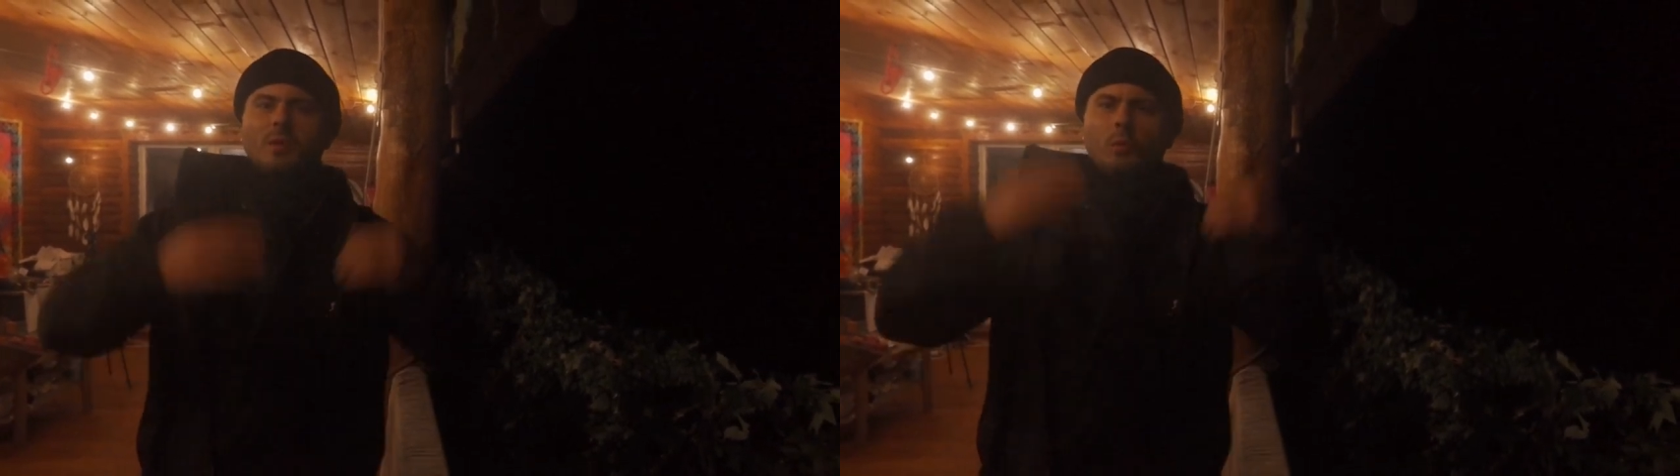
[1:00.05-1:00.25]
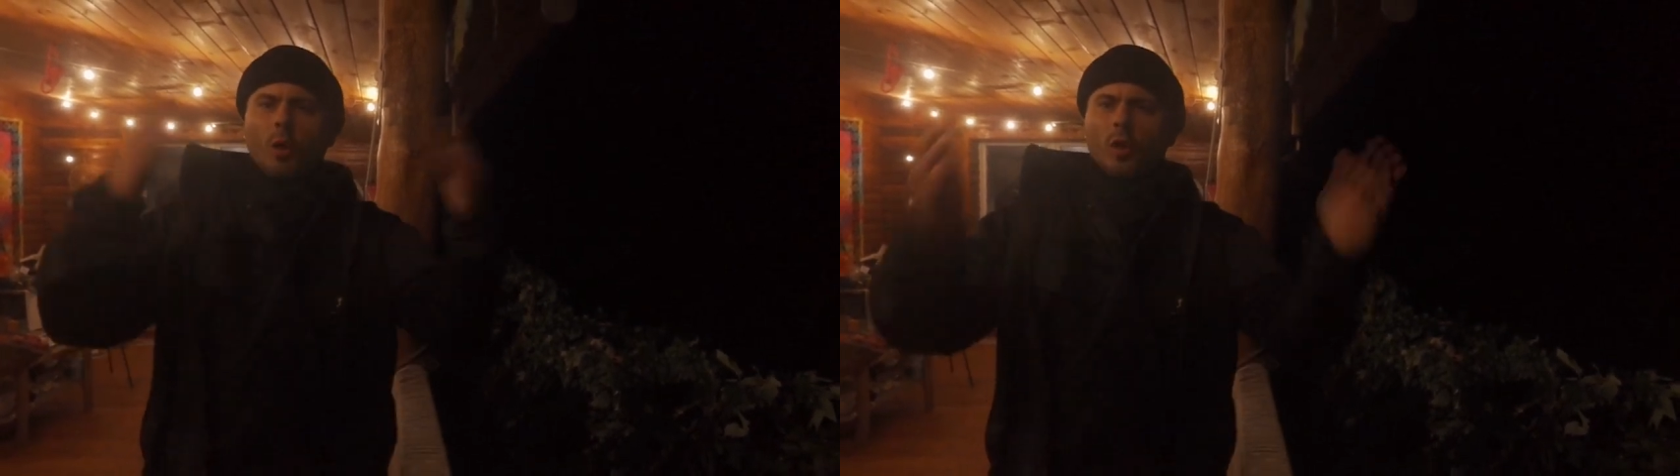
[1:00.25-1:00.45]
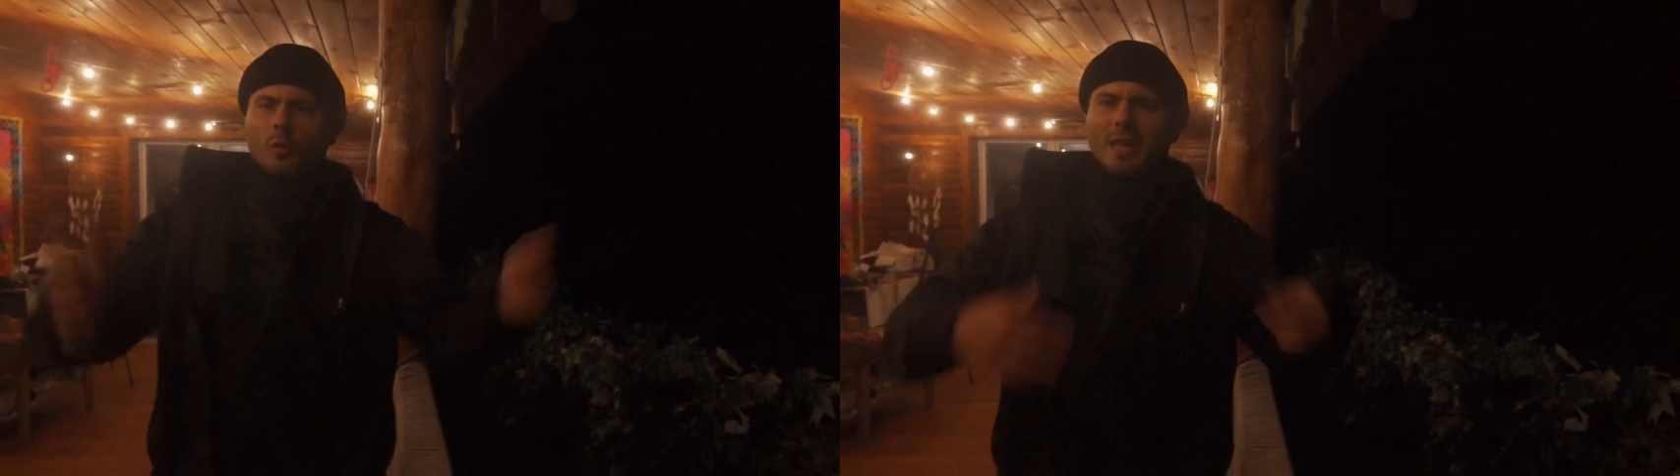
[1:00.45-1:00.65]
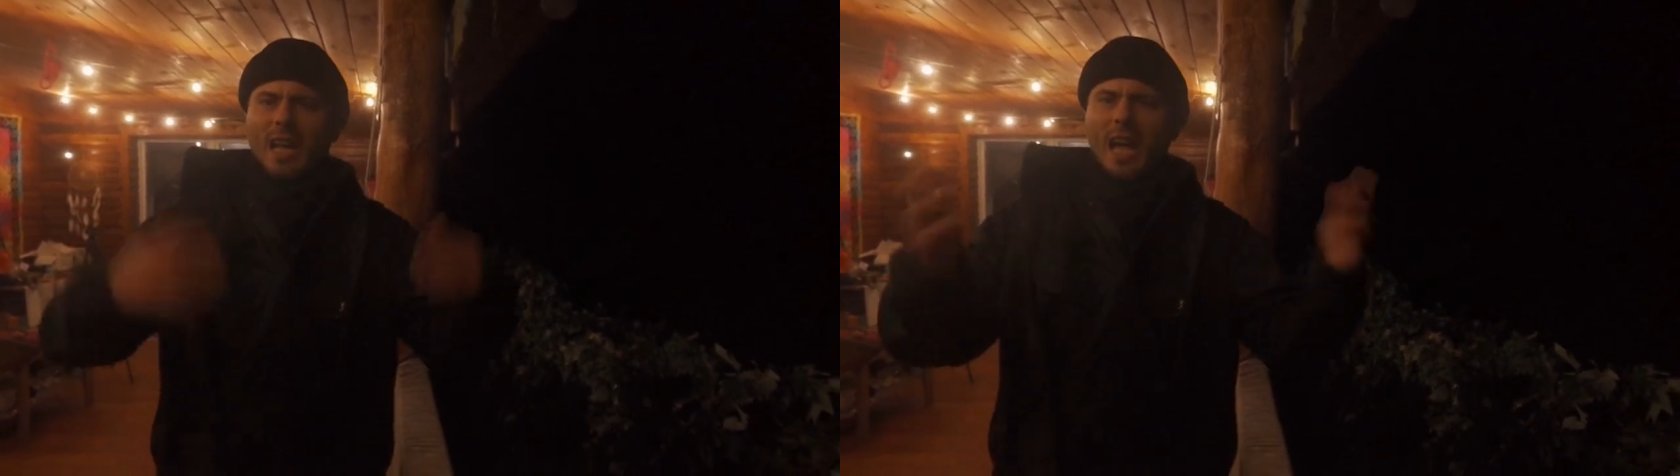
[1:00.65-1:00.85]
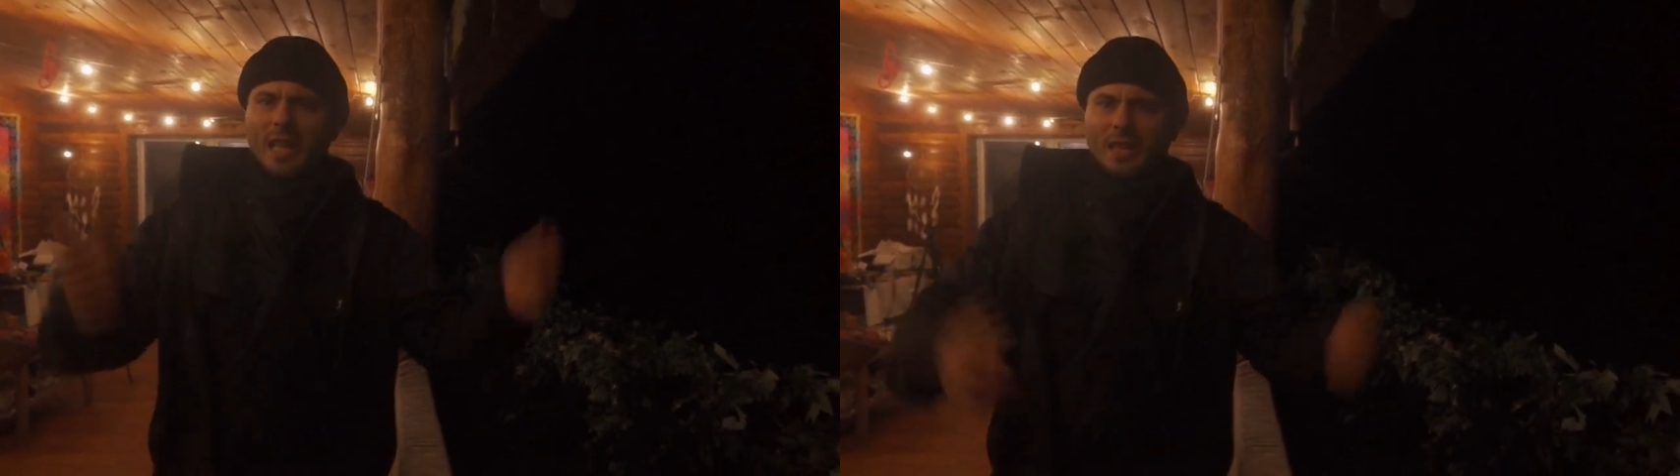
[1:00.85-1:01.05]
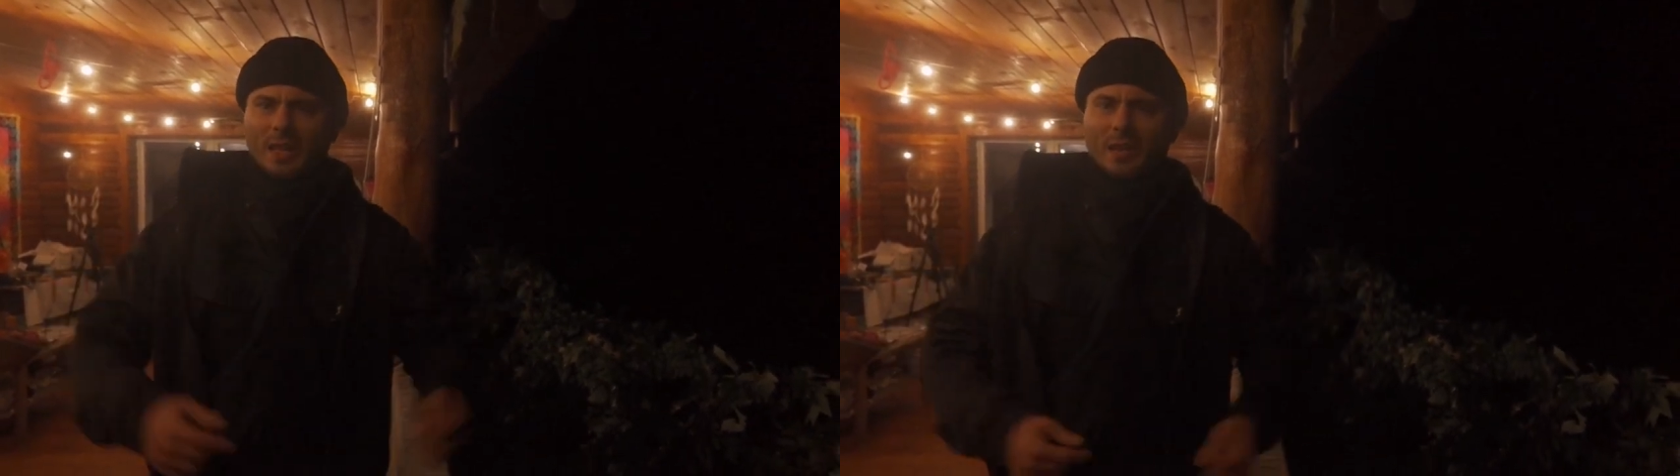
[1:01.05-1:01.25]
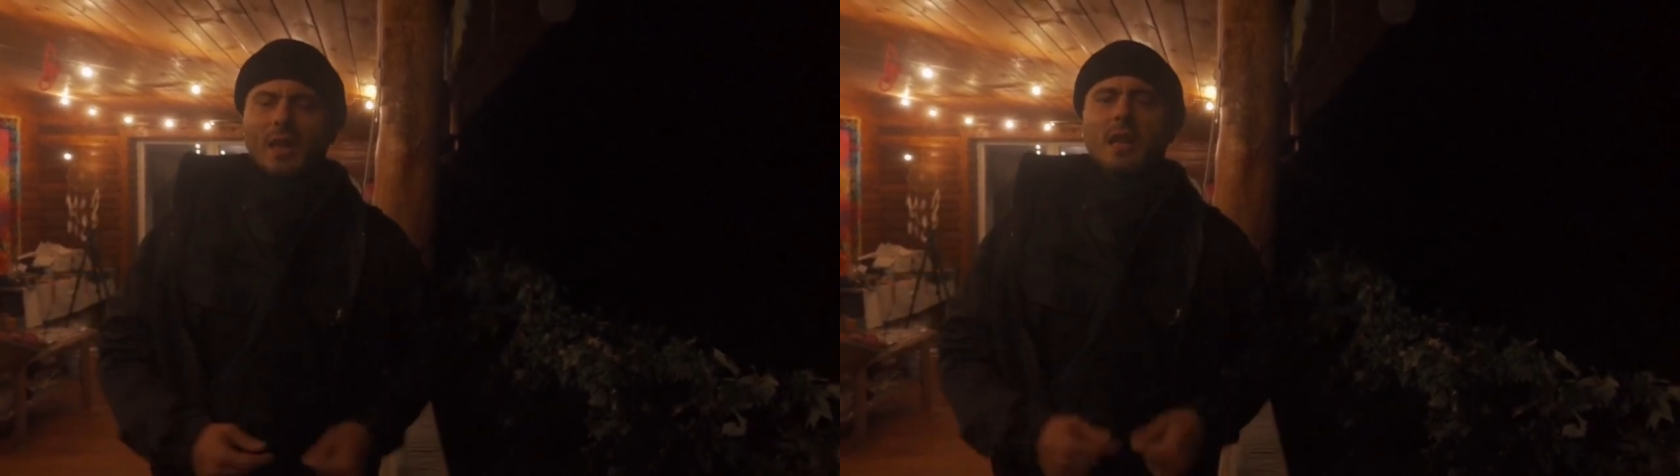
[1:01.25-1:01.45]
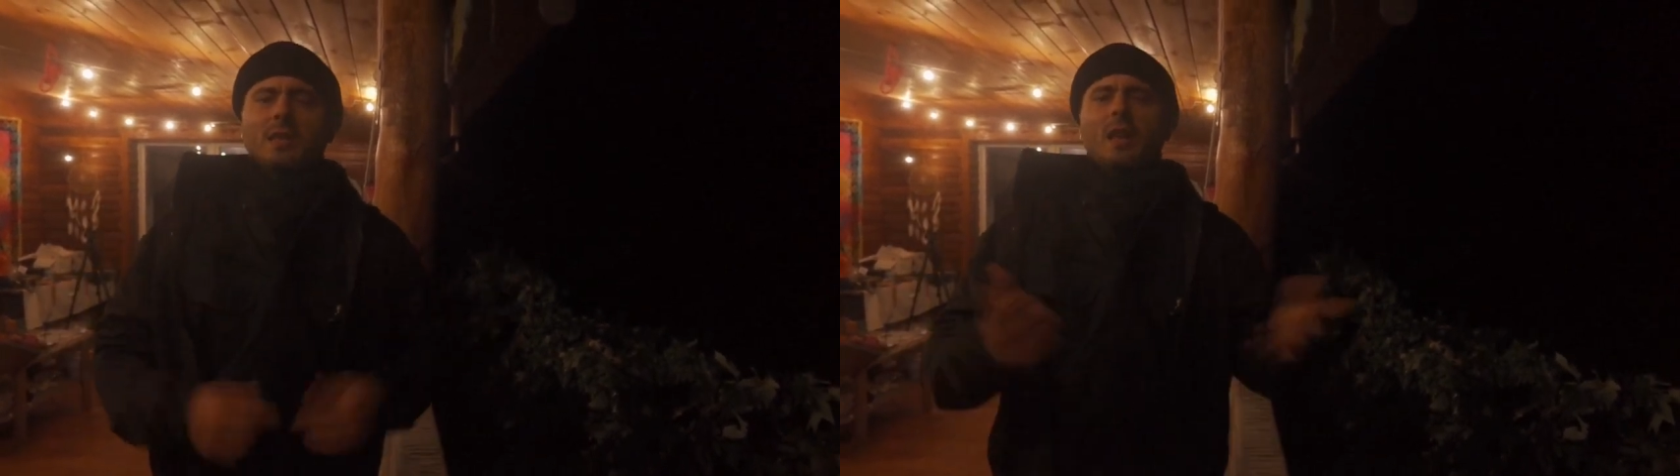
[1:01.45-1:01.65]
the world will end,
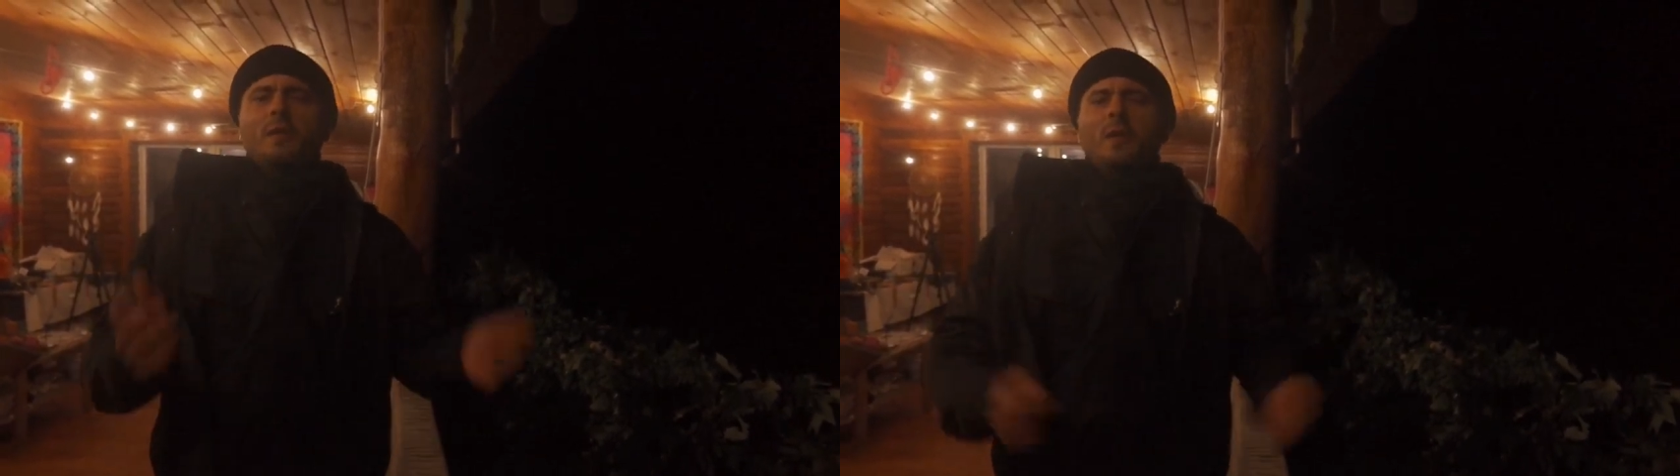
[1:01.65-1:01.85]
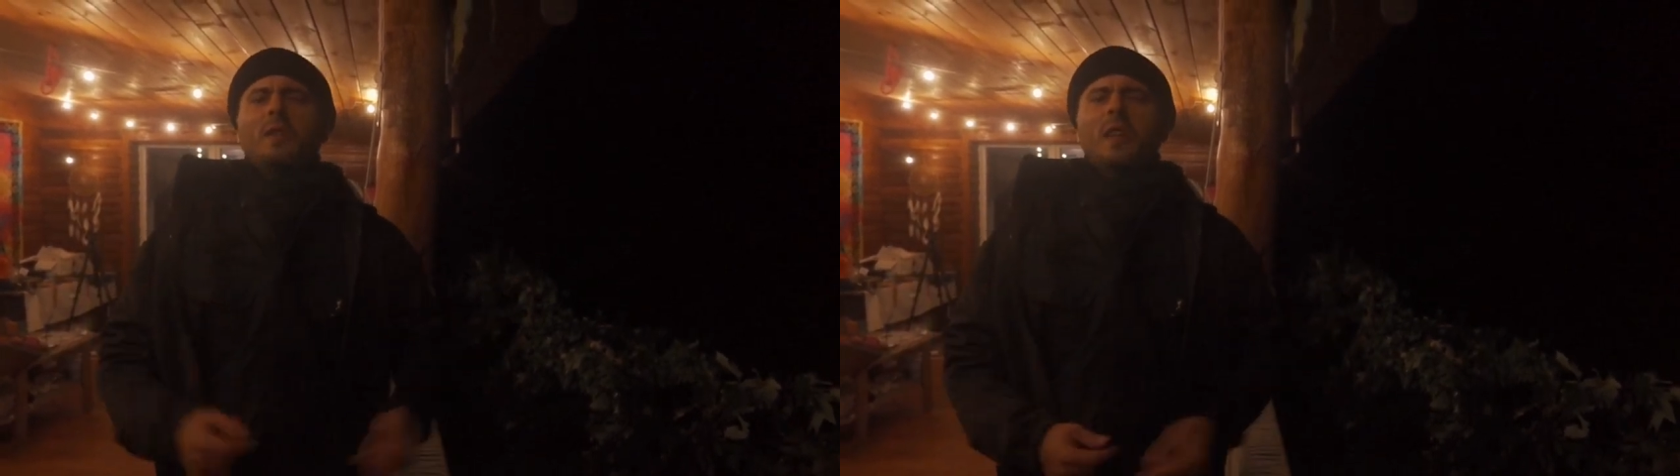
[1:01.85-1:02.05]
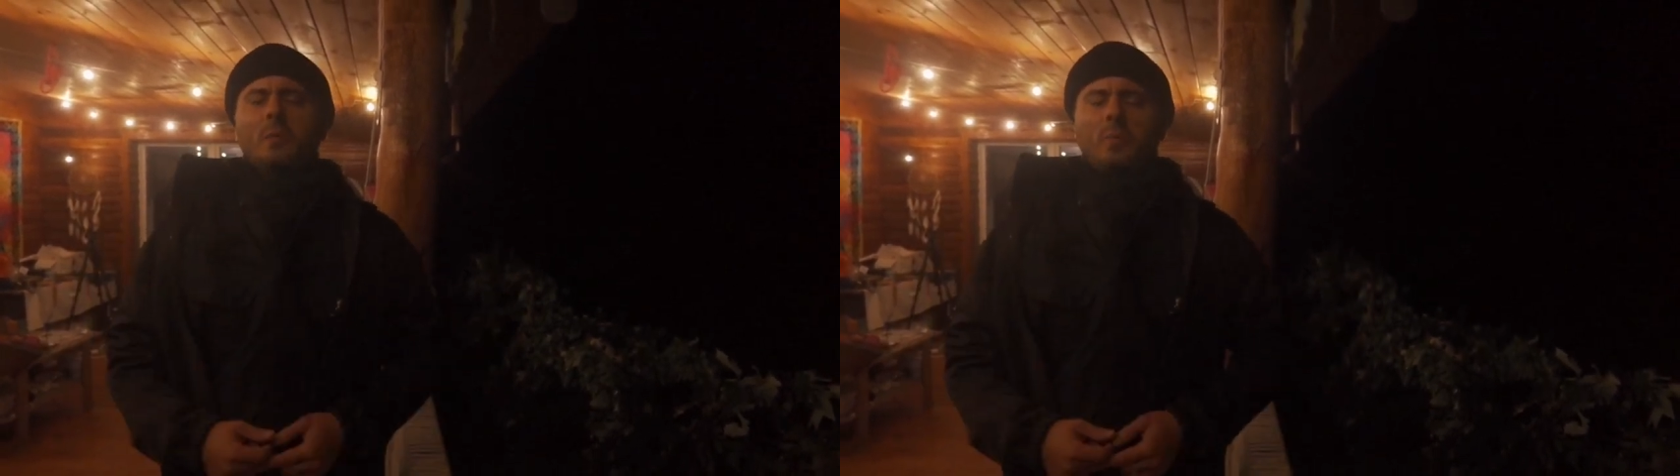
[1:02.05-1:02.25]
Self-fulfilling